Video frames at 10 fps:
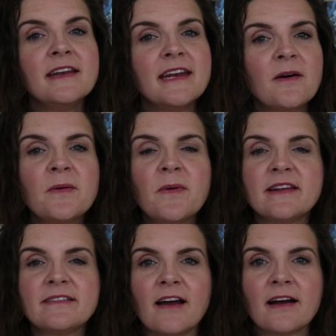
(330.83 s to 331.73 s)
Now we
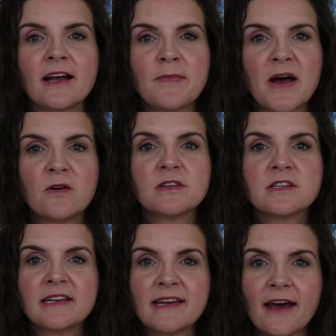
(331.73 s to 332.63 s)
want to talk
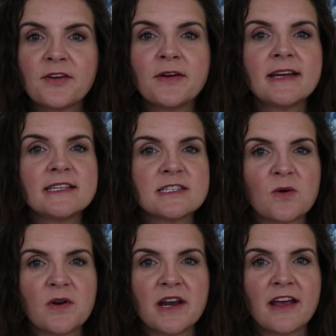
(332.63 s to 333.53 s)
about gathering and
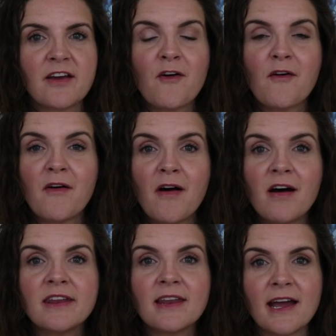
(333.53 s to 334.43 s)
sorting
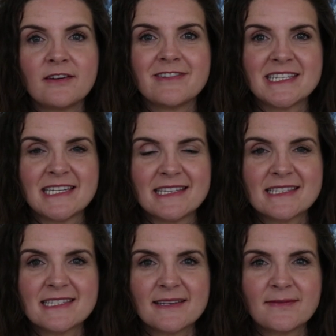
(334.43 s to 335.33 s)
online
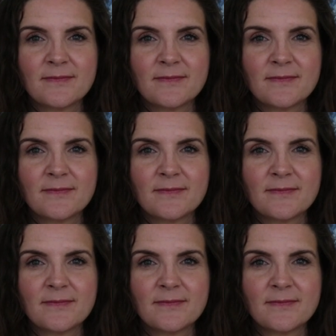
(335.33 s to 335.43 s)
receipts.